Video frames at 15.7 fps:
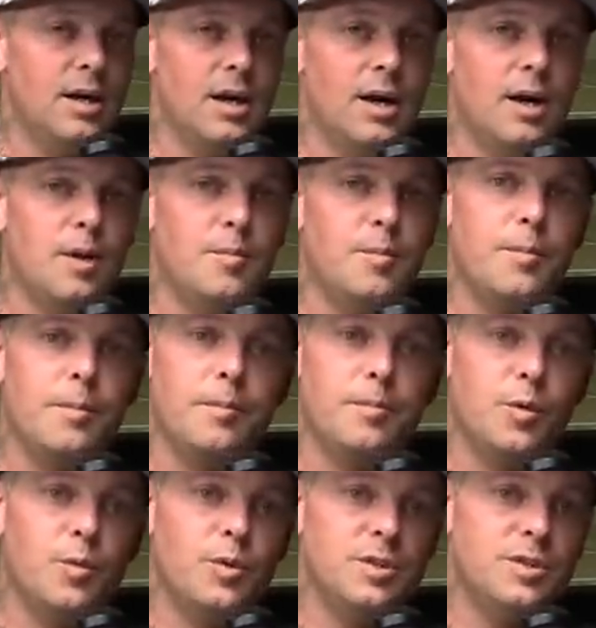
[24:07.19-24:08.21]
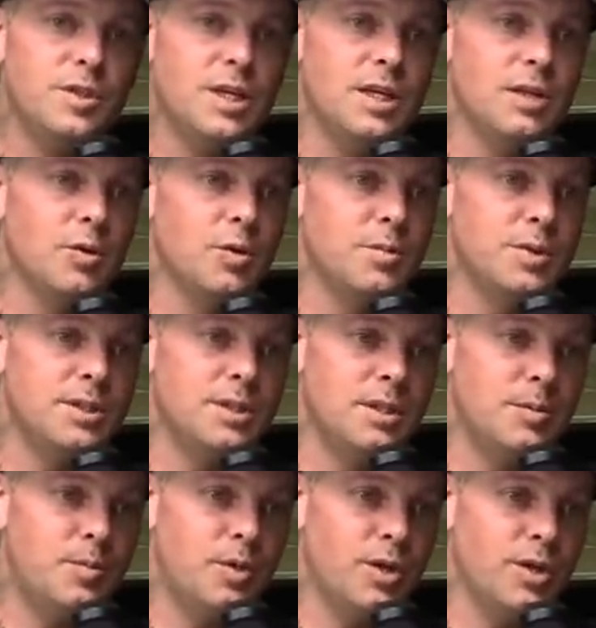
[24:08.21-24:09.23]
Um, but once you get a little bit
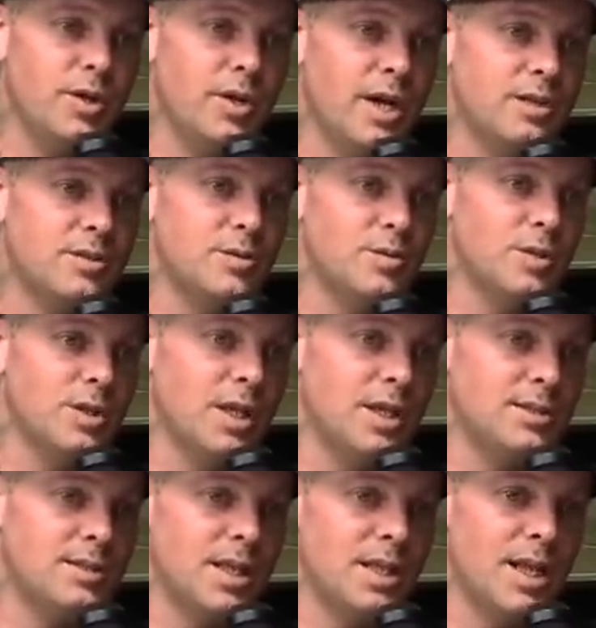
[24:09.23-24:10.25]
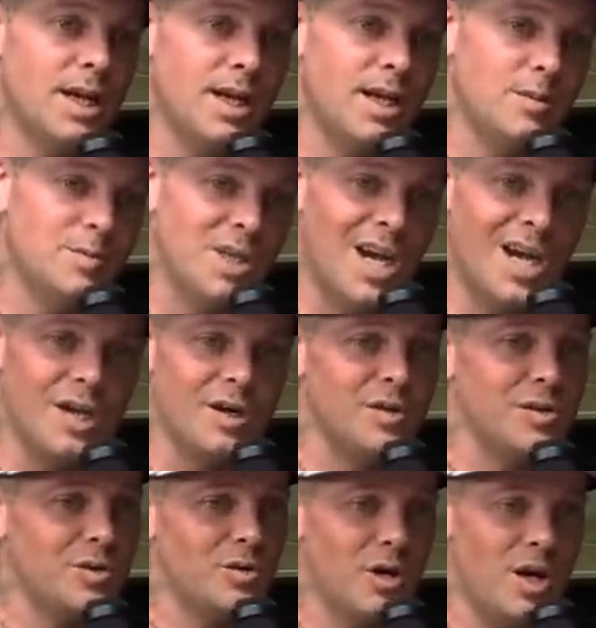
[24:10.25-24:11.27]
deeper and you actually realize that like him dying
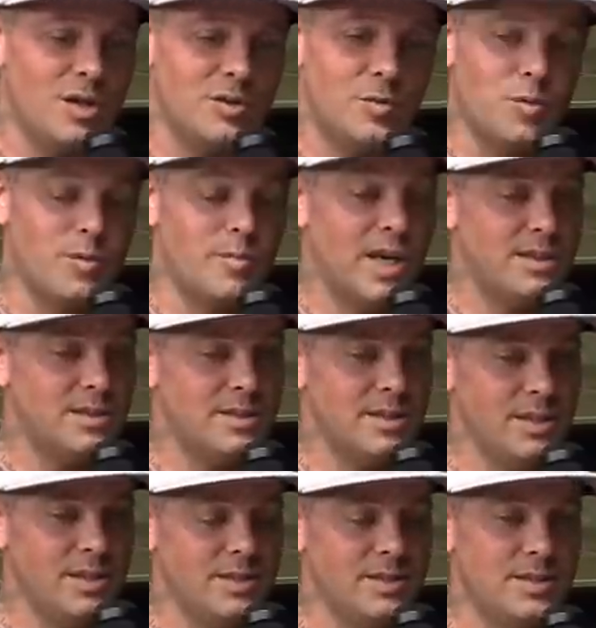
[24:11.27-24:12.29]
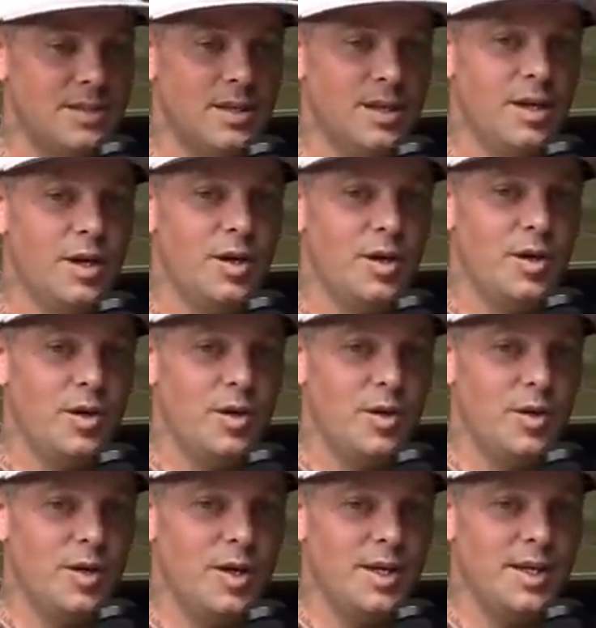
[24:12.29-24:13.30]
on the cross for my sins
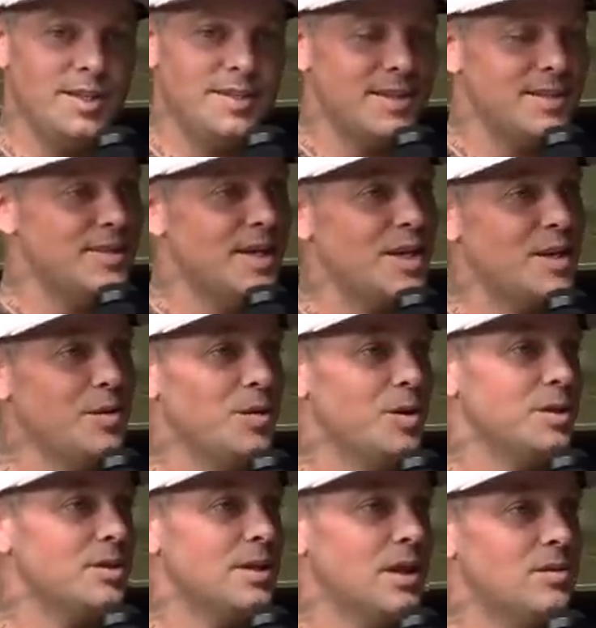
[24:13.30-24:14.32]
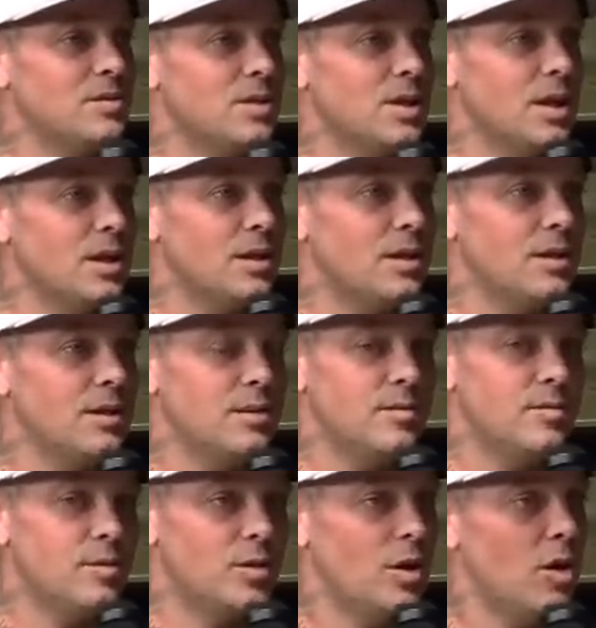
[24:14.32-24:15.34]
is exactly what it sounds like
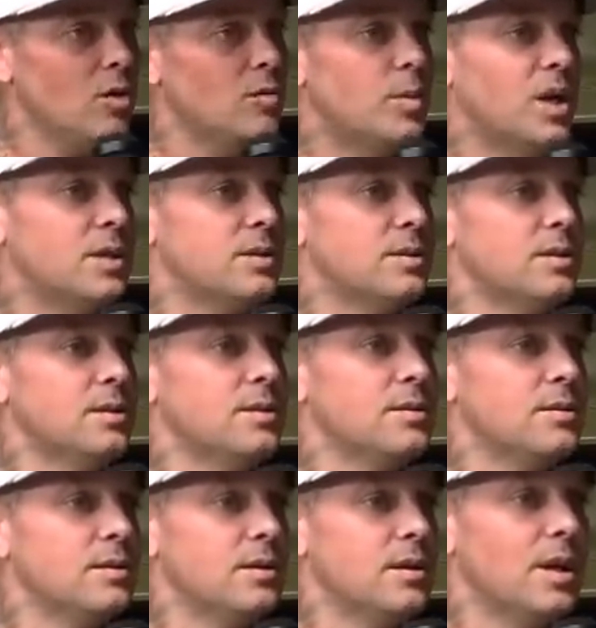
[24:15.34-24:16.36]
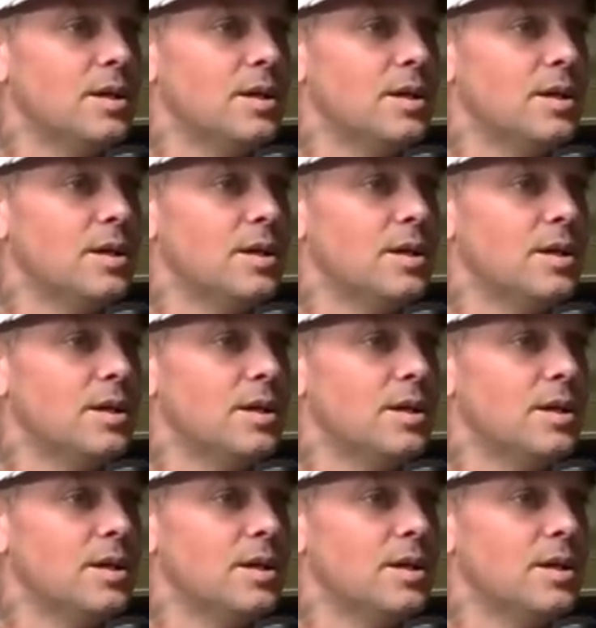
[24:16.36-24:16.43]
for all of my sins.